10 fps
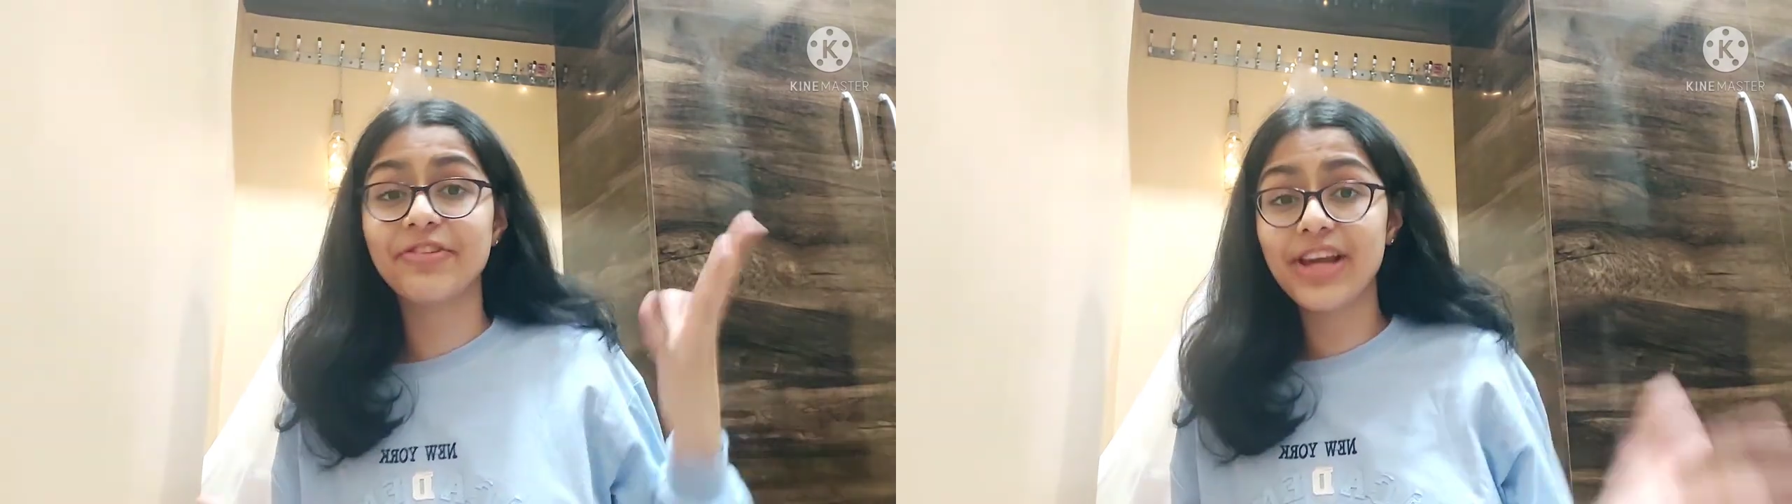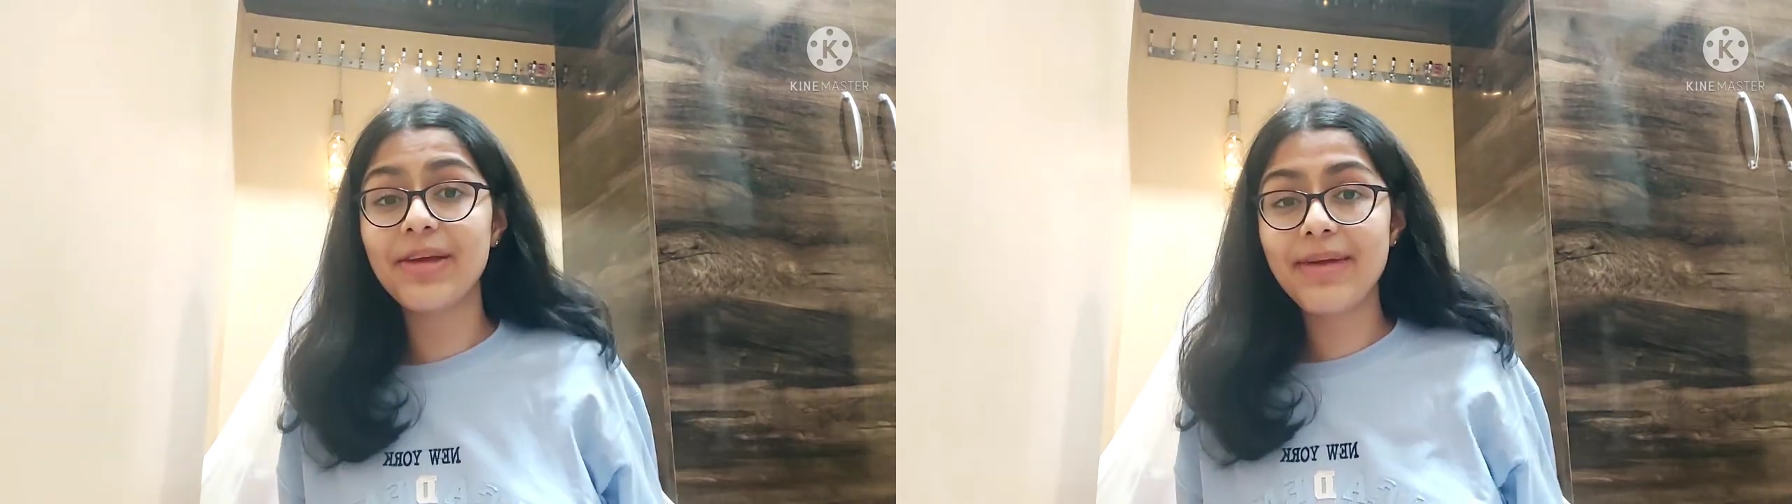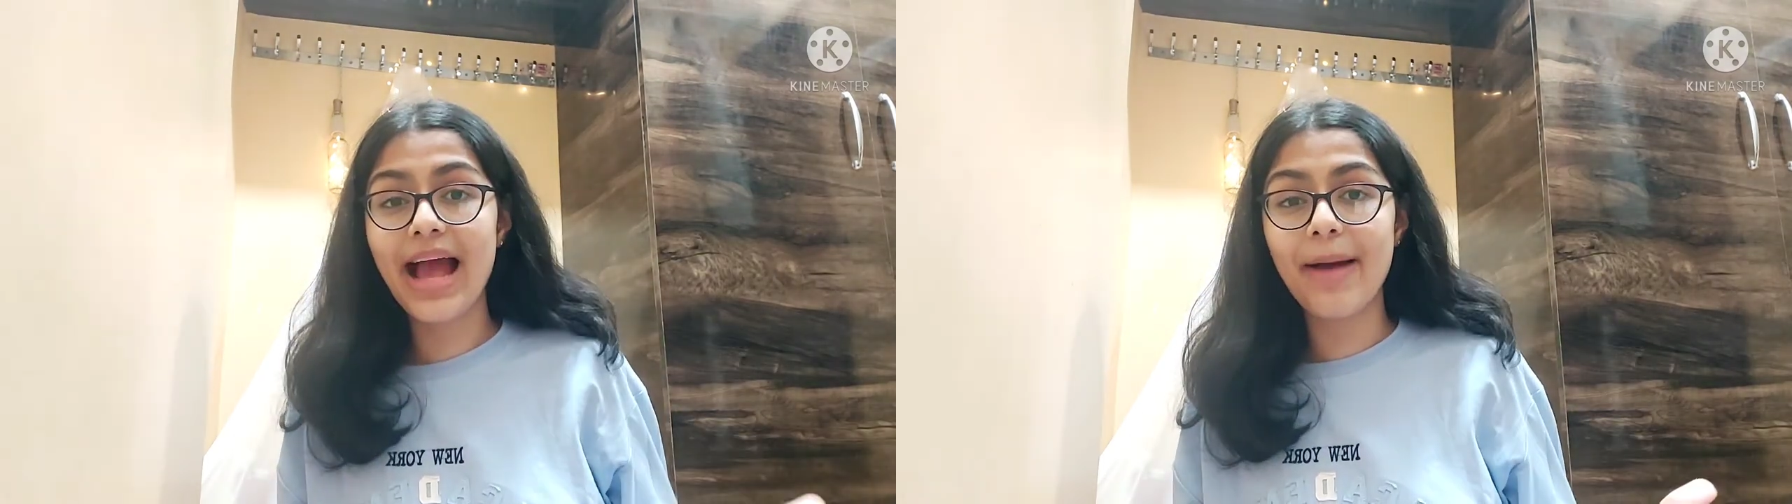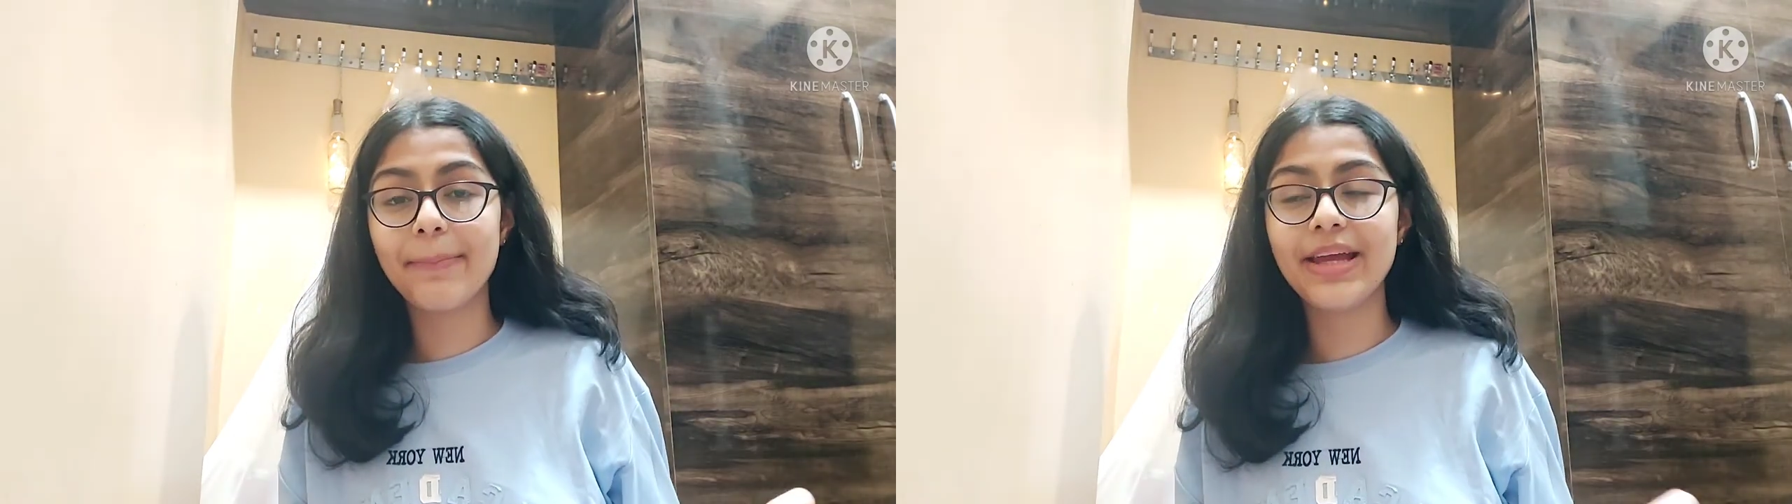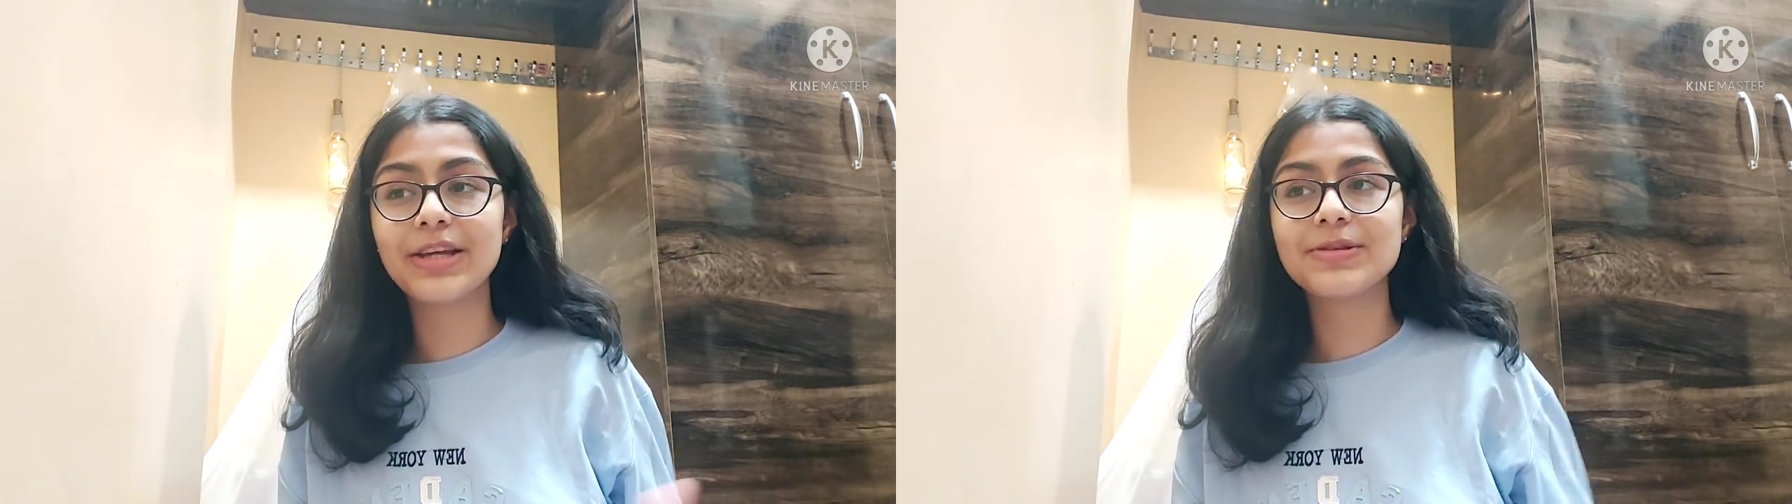Really be
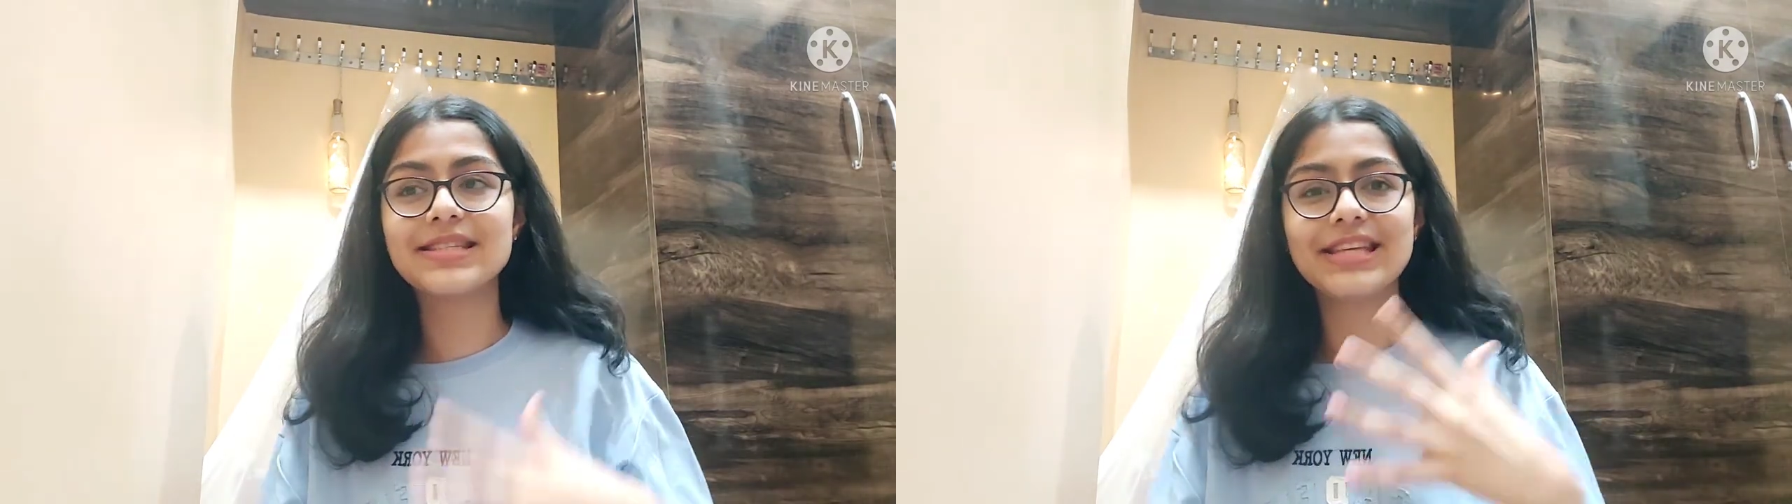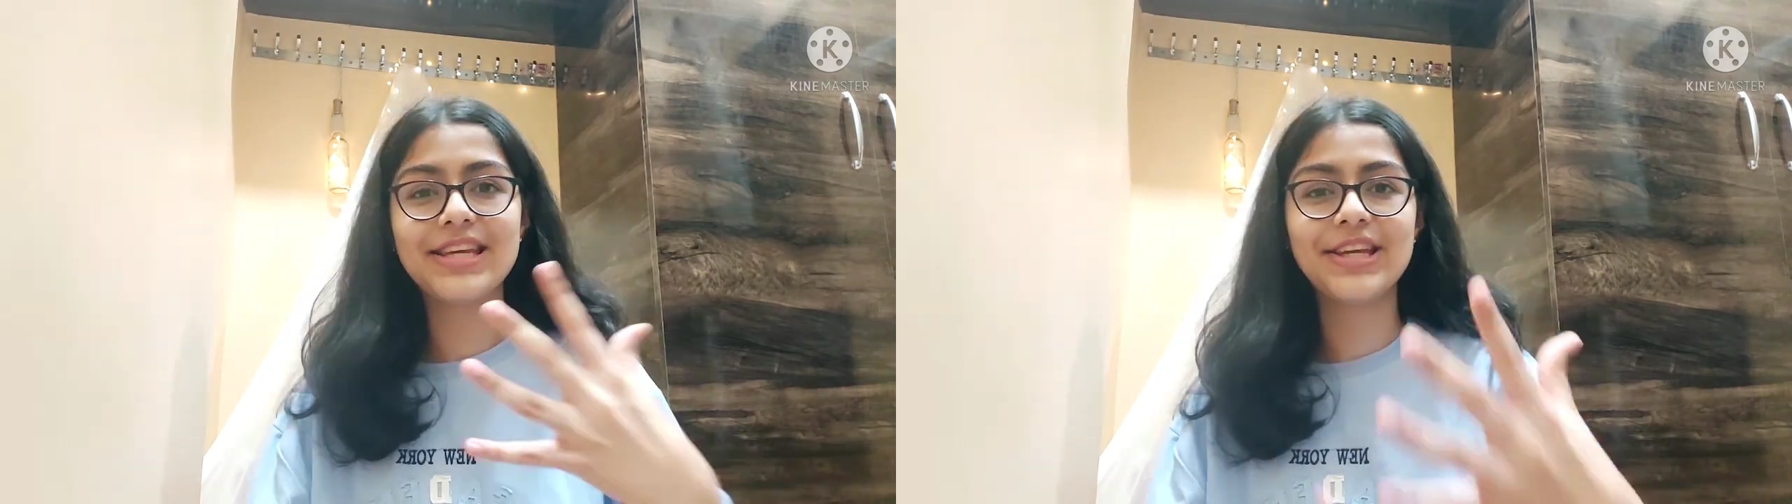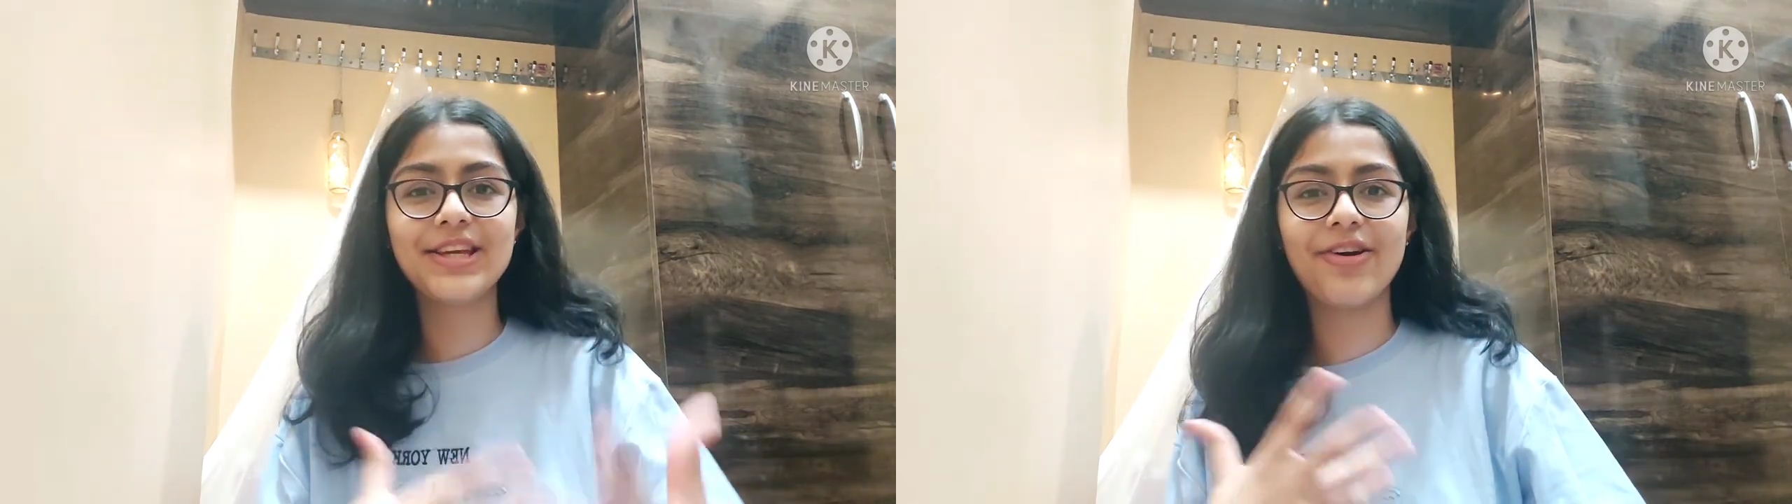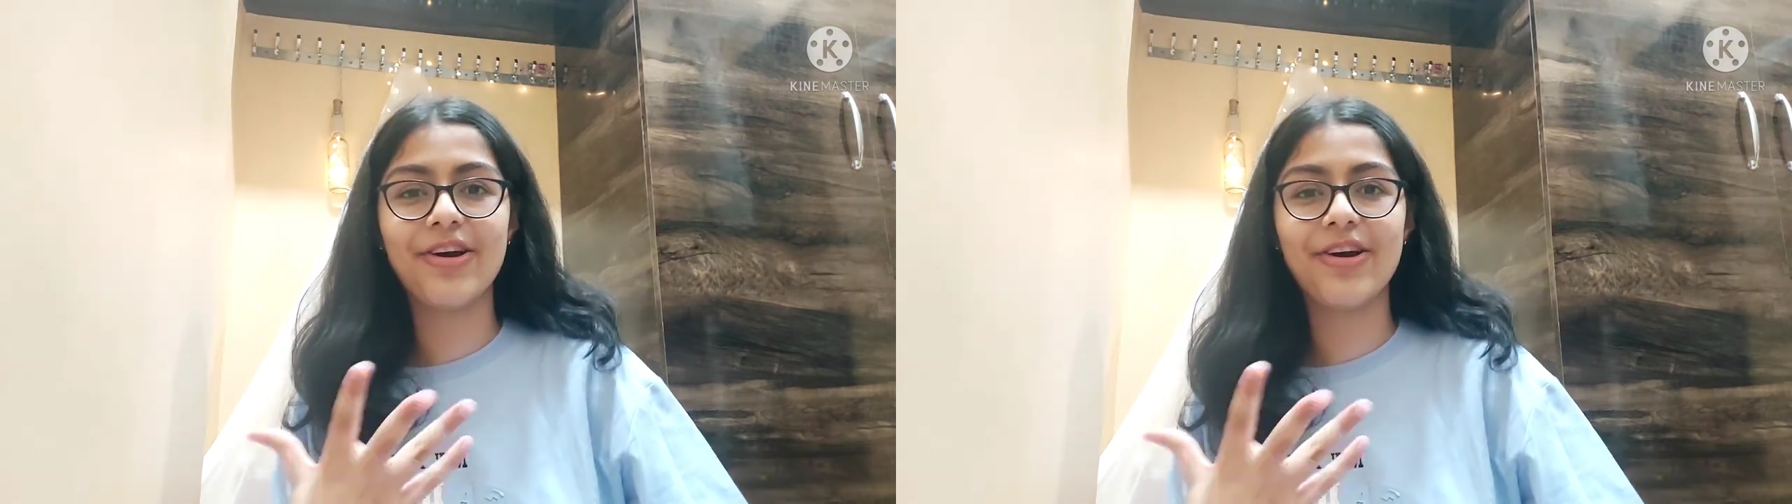happy to see